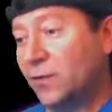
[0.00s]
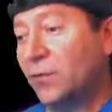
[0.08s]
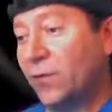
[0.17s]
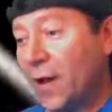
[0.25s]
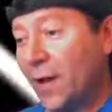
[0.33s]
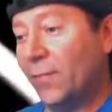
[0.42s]

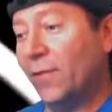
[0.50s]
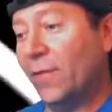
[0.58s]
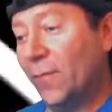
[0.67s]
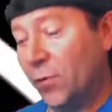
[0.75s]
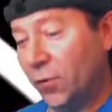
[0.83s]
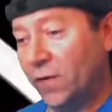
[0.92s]
grab of
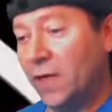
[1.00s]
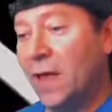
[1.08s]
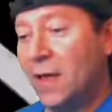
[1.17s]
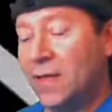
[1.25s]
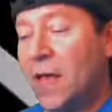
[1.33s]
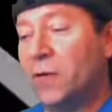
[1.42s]
a movie.
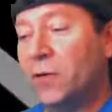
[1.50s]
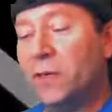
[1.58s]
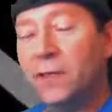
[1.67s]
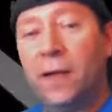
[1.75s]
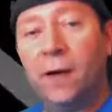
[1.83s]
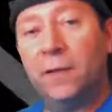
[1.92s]
Yeah, you
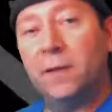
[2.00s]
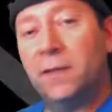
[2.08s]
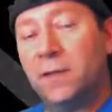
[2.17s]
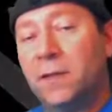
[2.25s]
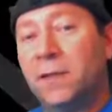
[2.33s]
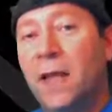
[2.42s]
can tell this
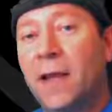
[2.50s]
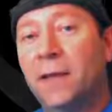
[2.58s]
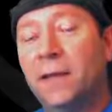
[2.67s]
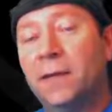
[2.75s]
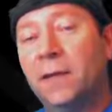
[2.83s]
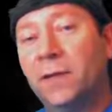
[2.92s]
is a
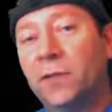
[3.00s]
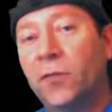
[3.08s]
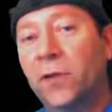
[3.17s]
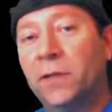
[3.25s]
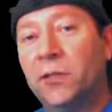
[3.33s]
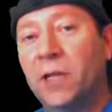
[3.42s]
second in a
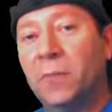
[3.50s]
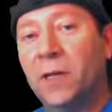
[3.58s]
trilogy,